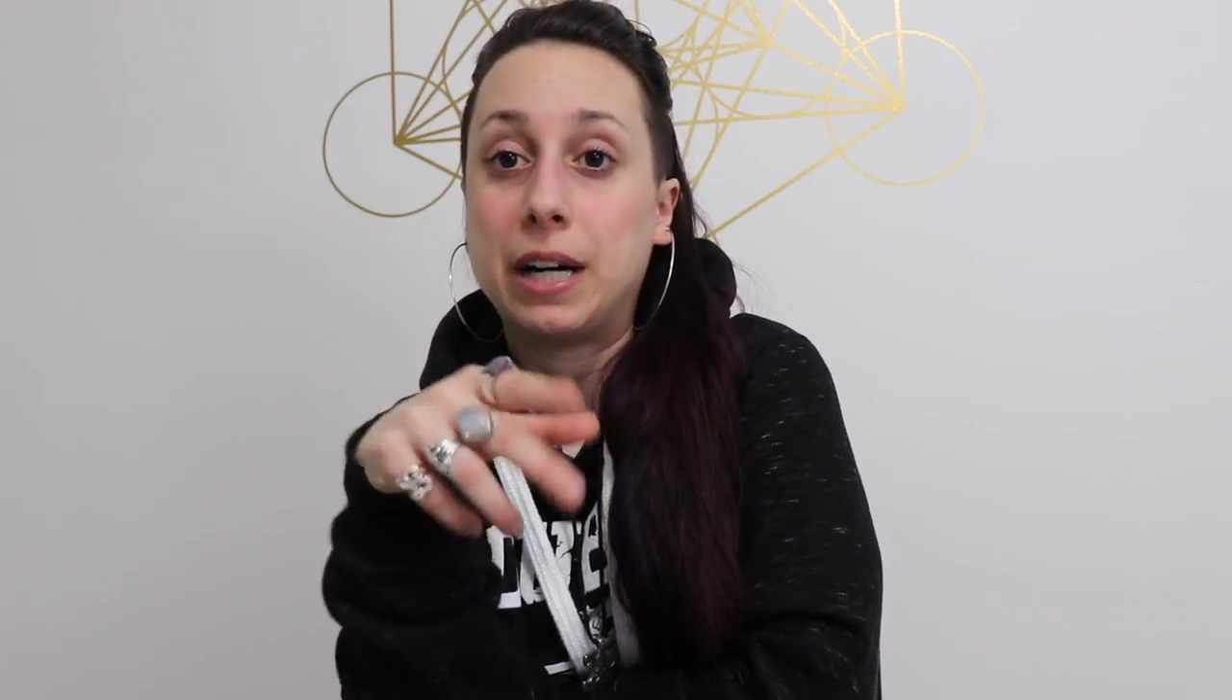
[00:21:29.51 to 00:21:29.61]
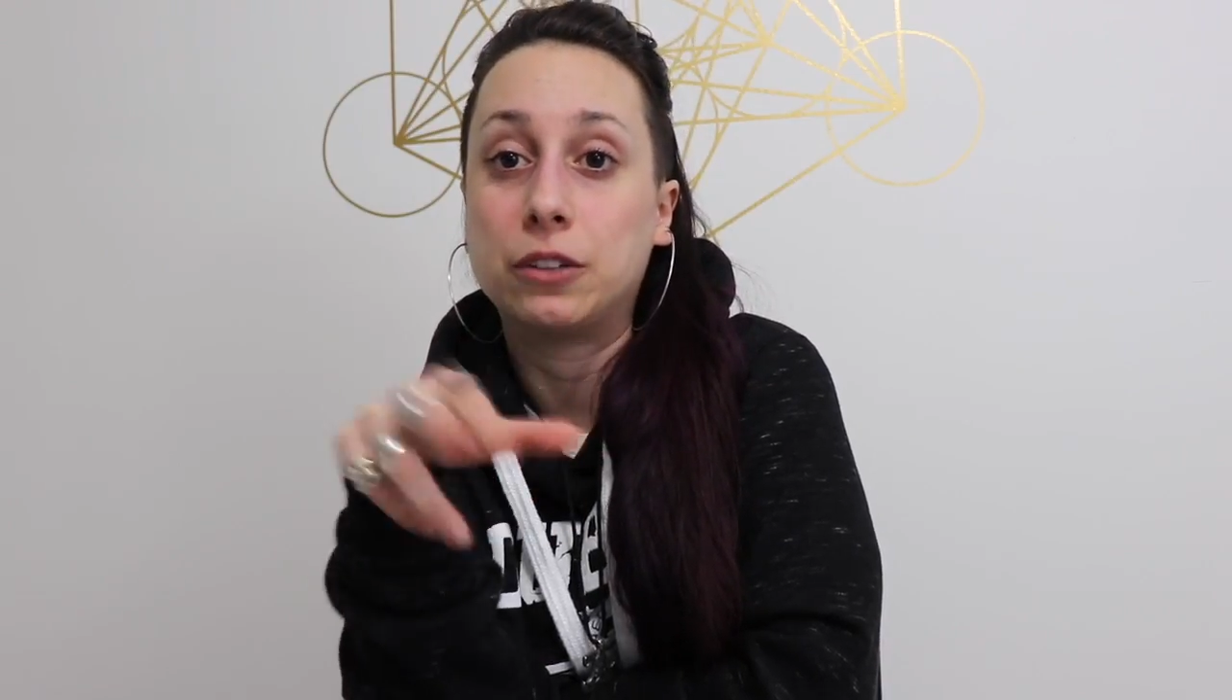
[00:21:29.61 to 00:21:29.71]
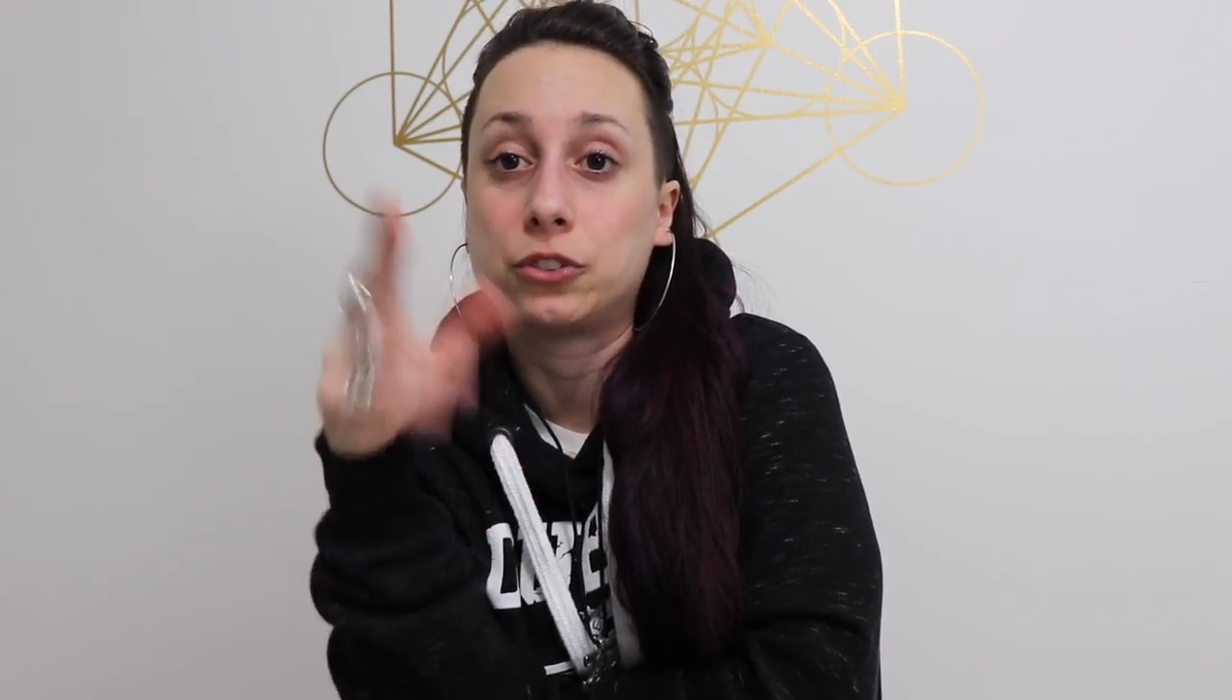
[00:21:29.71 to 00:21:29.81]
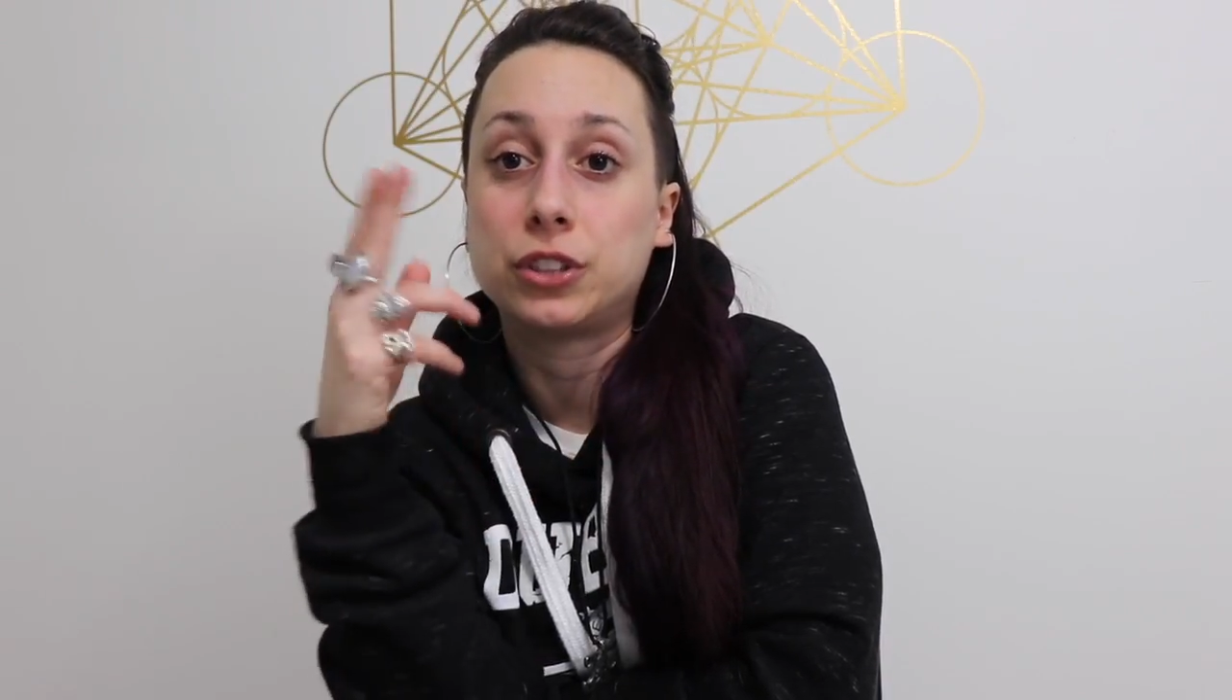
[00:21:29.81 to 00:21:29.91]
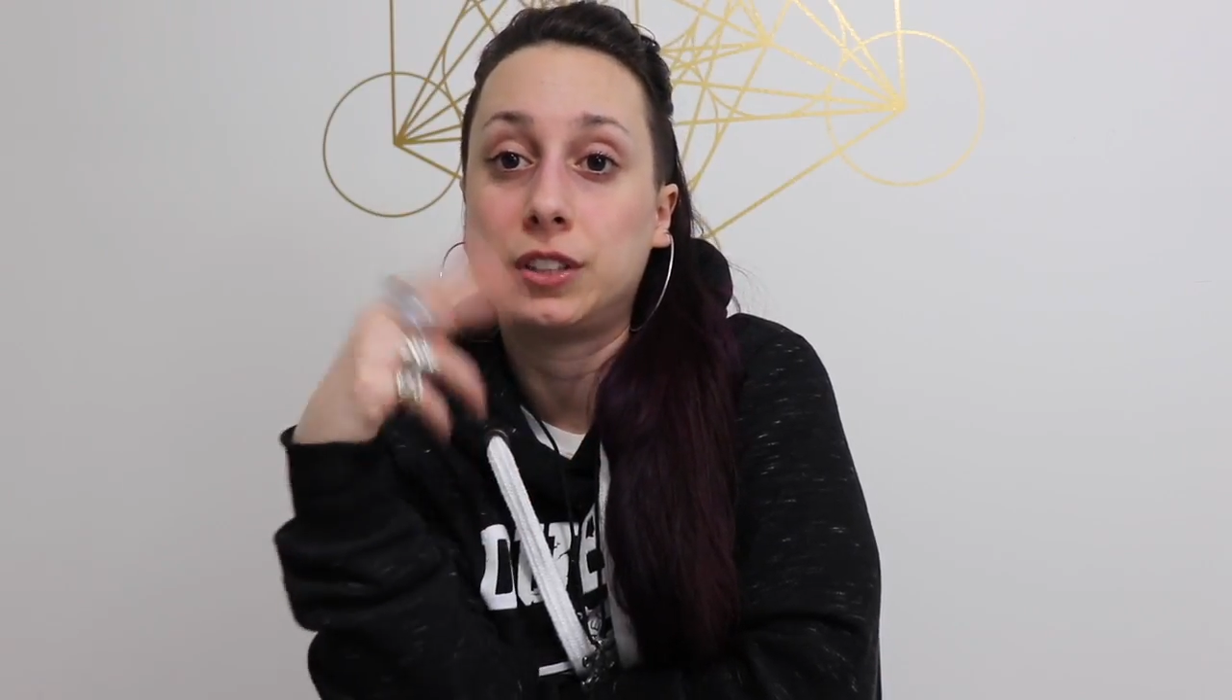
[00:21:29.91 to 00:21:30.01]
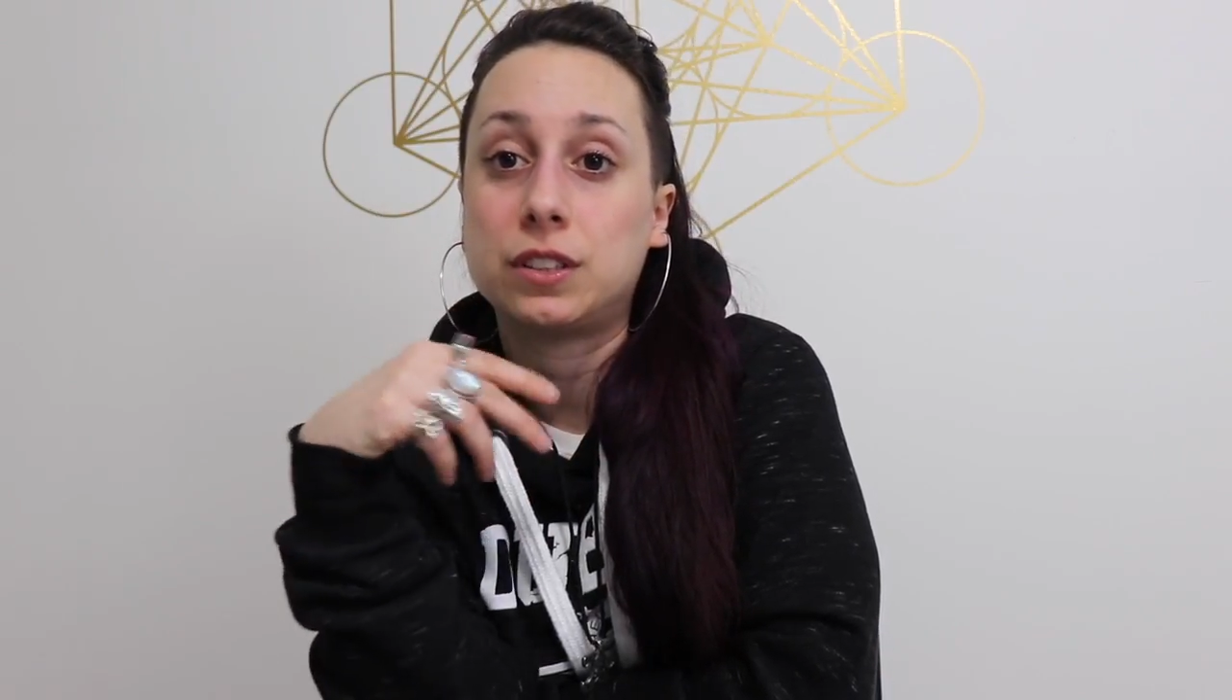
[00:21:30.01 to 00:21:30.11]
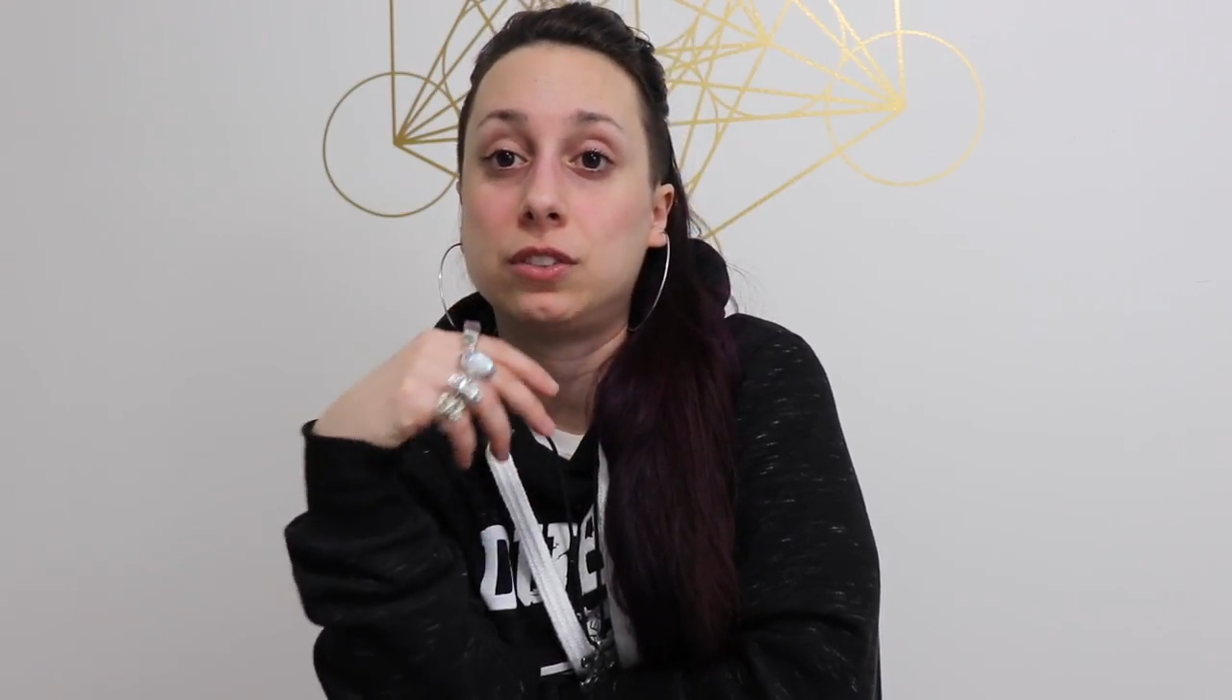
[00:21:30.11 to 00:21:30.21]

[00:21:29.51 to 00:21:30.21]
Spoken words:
boundaries,